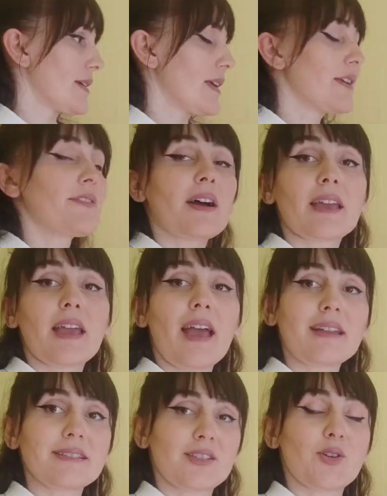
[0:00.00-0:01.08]
If I
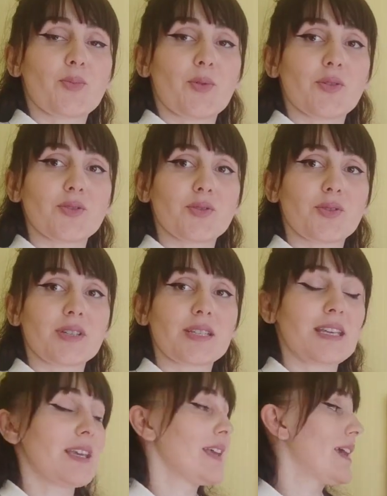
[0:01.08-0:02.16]
had the
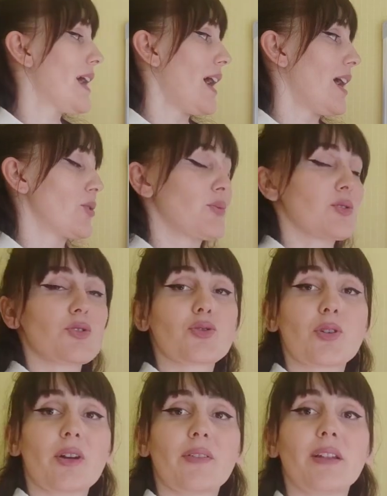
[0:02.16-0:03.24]
opportunity, I would
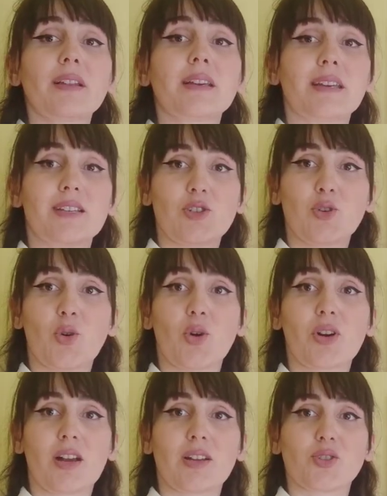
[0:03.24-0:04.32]
travel in
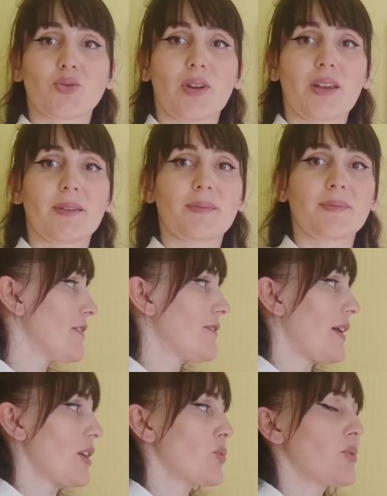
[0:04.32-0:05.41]
your country. If
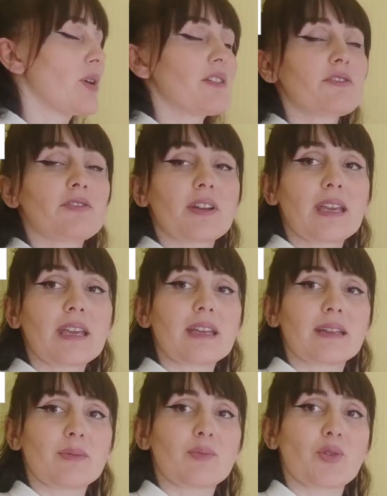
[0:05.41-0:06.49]
I were free
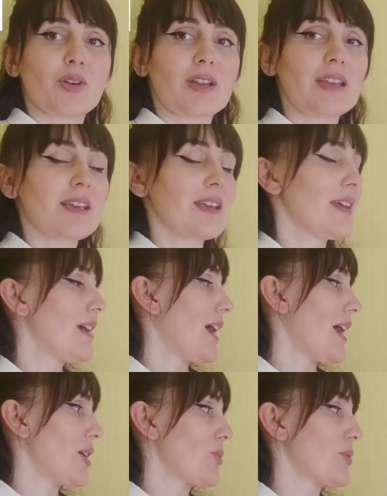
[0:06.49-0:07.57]
in the morning,
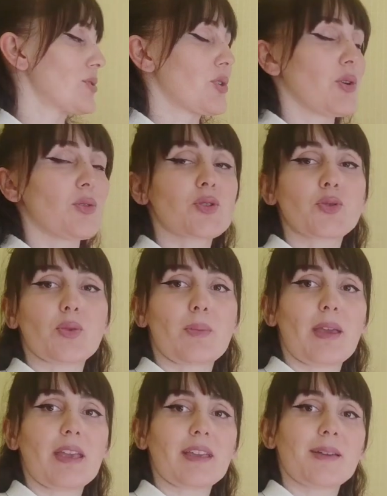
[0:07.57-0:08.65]
I would go
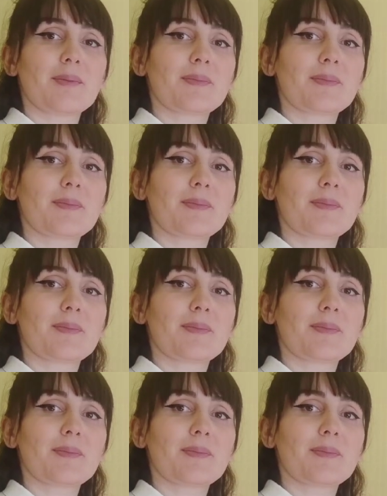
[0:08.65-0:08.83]
swimming.